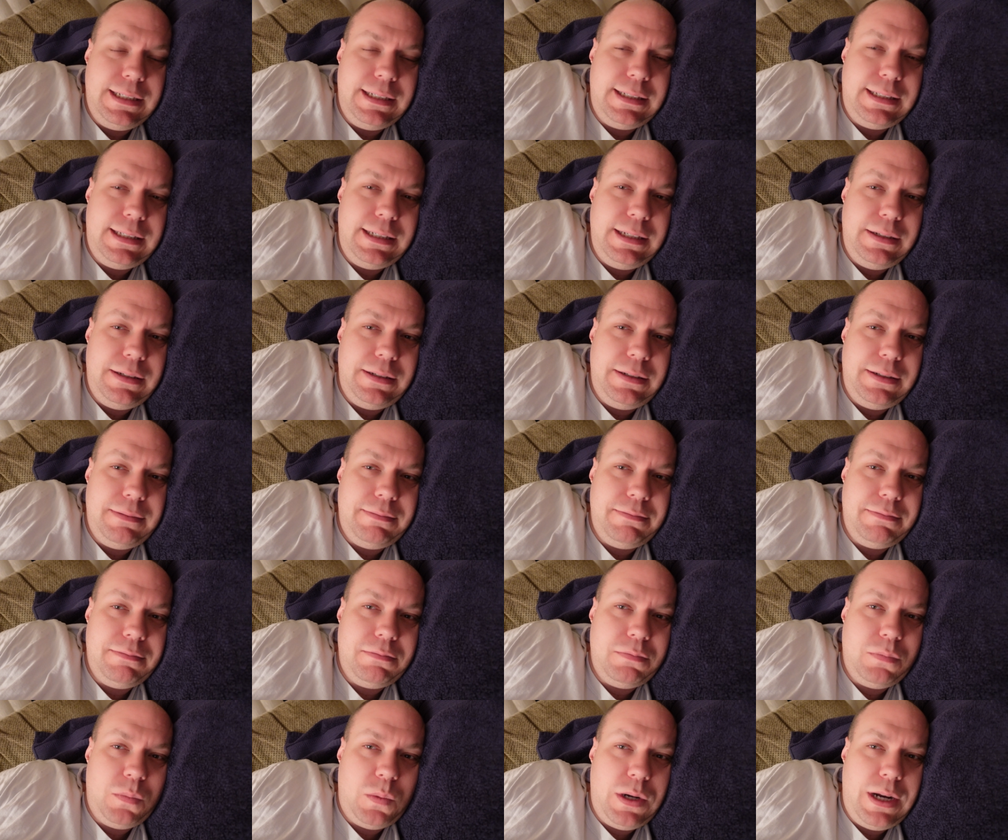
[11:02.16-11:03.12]
to see
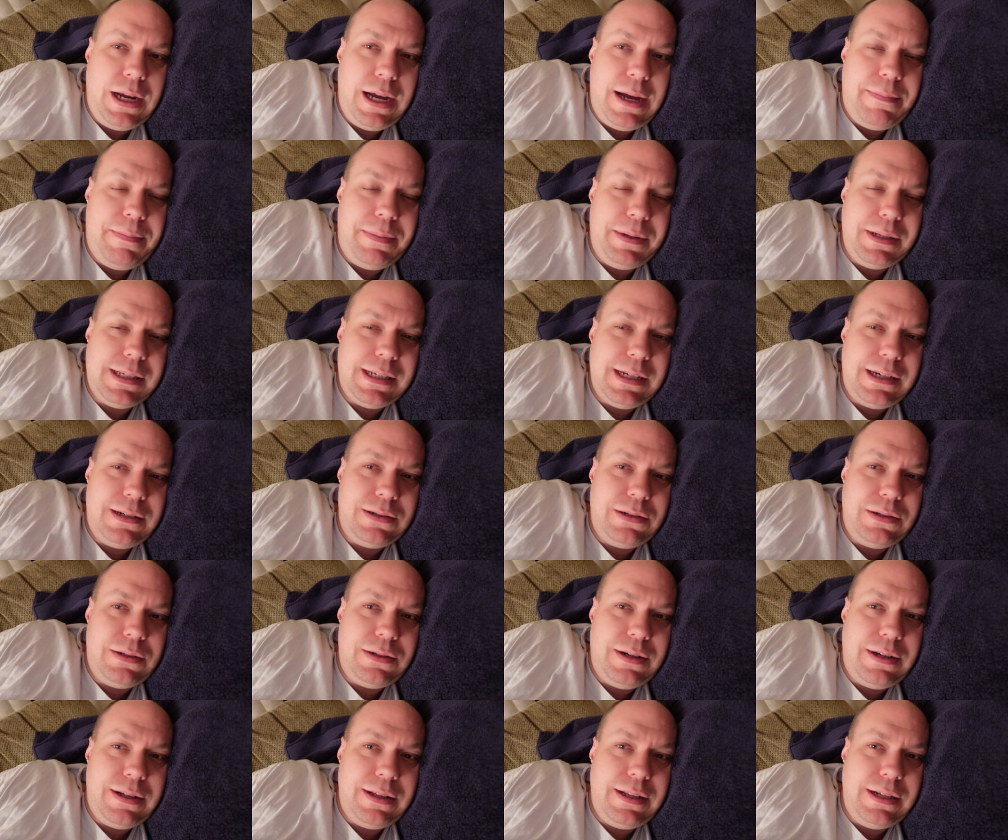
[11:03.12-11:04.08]
what happens. I don't
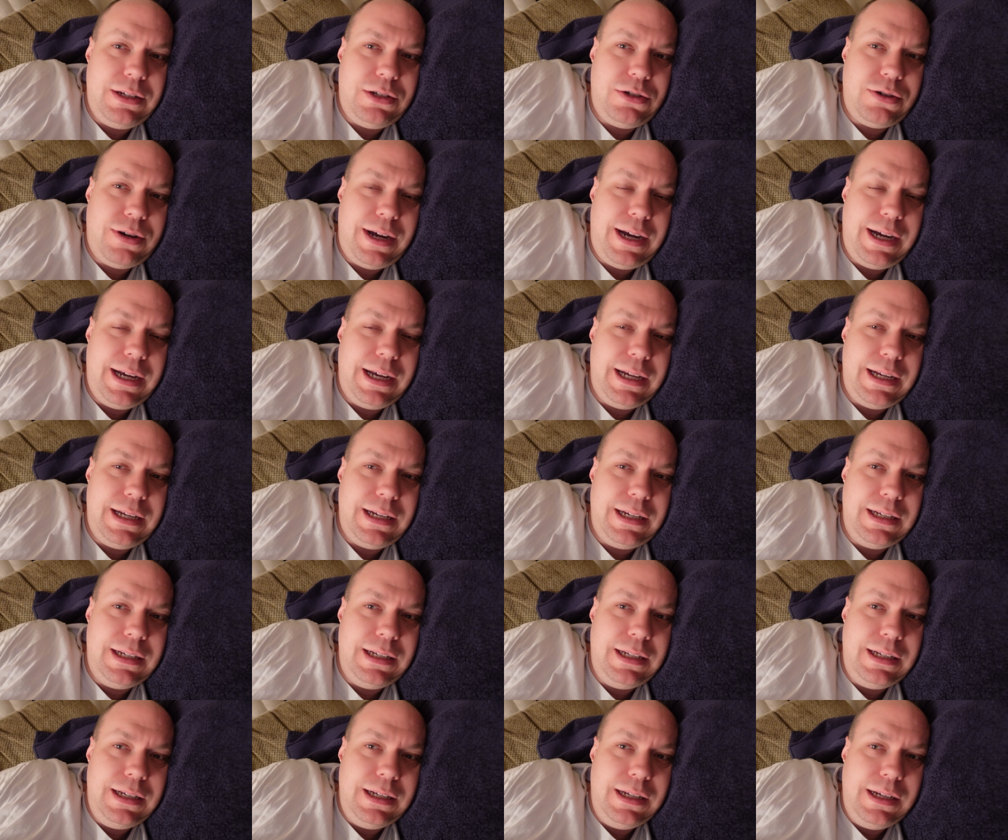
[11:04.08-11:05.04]
know how they track it,
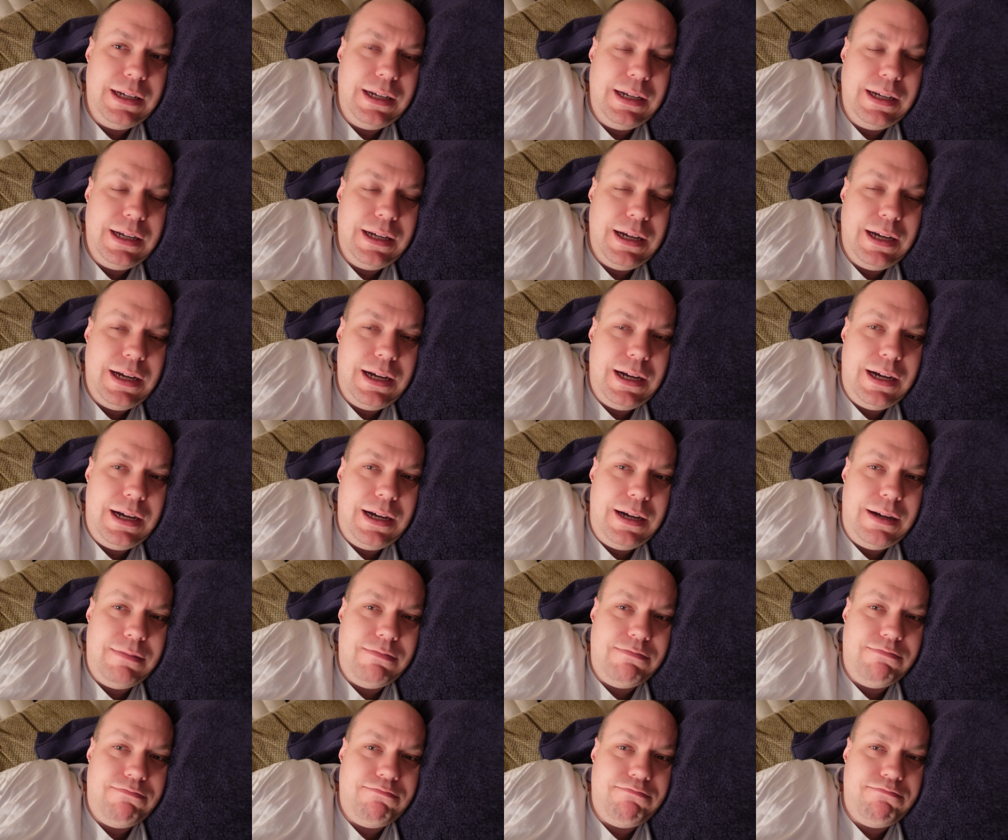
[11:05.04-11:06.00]

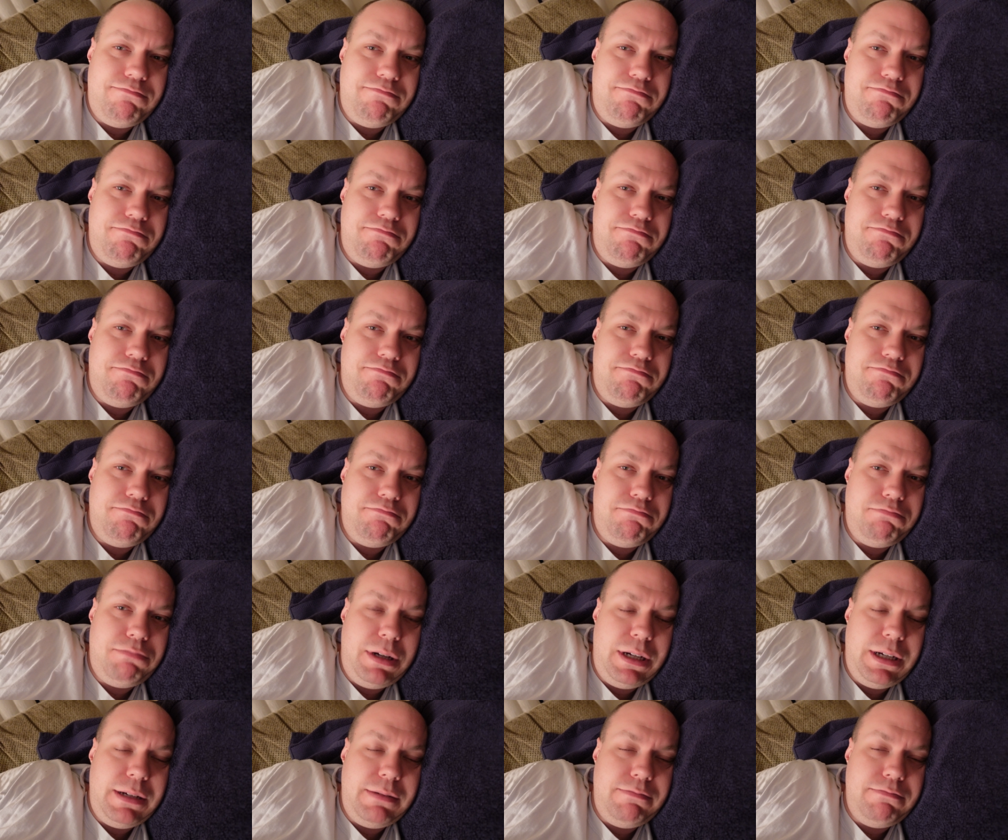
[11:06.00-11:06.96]
um,
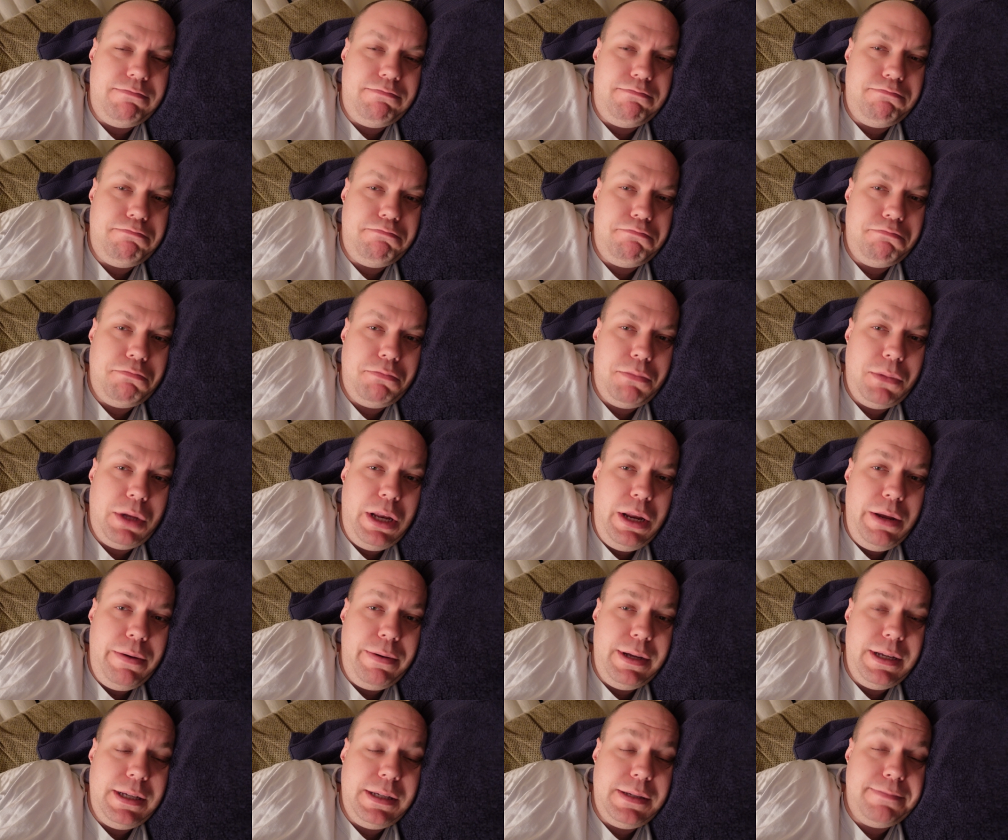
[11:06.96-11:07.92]
but
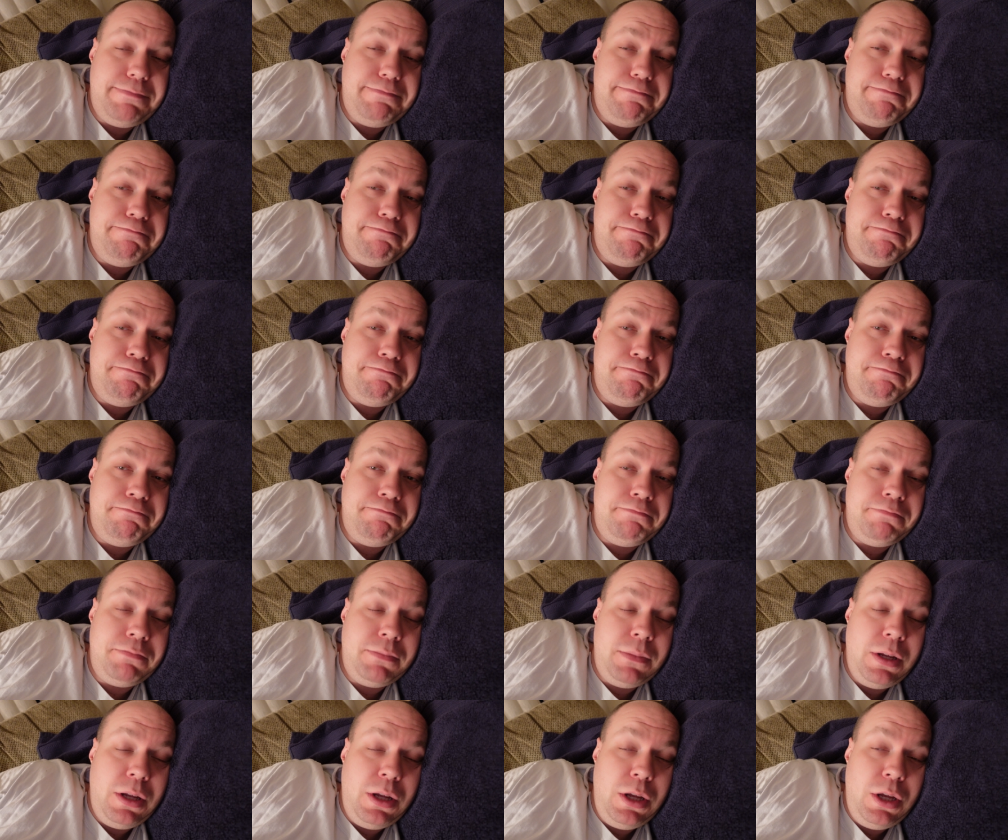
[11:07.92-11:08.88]
anyways
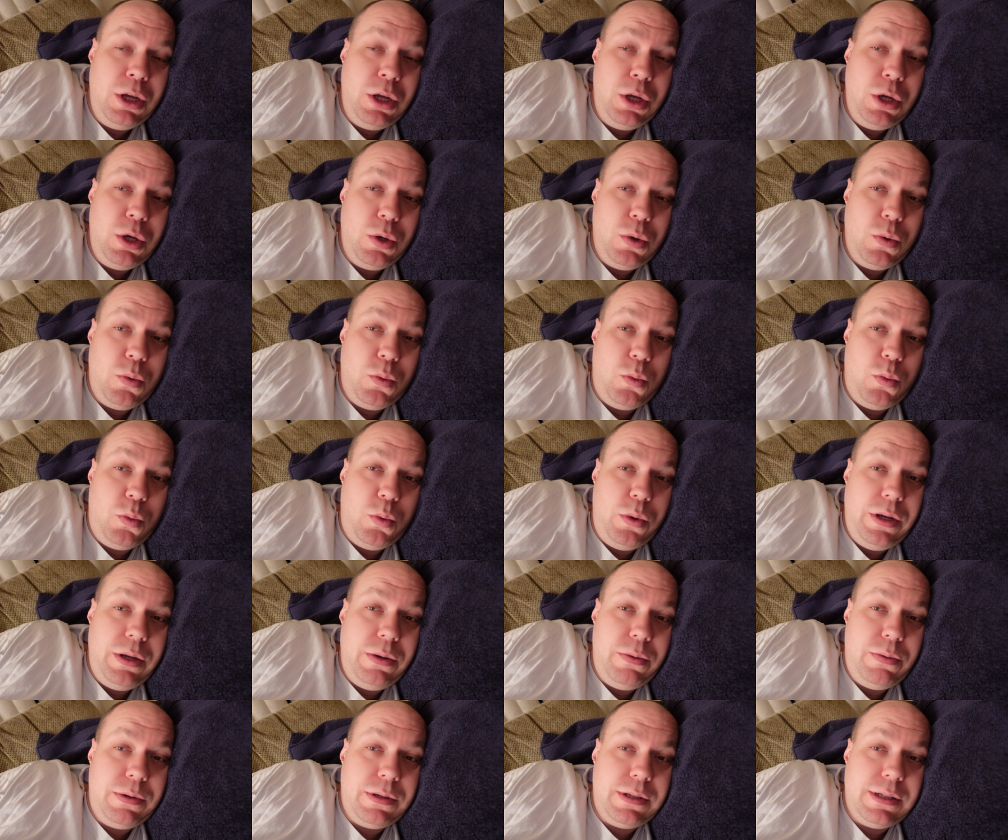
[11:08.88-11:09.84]

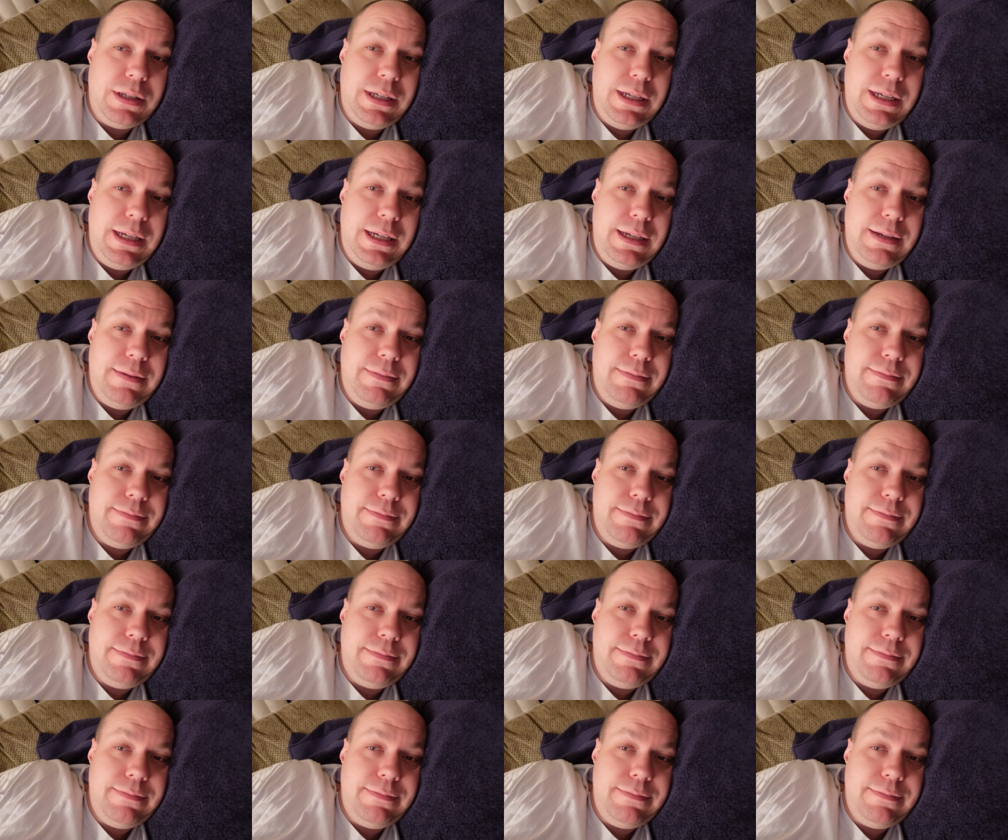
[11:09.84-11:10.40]
we will see.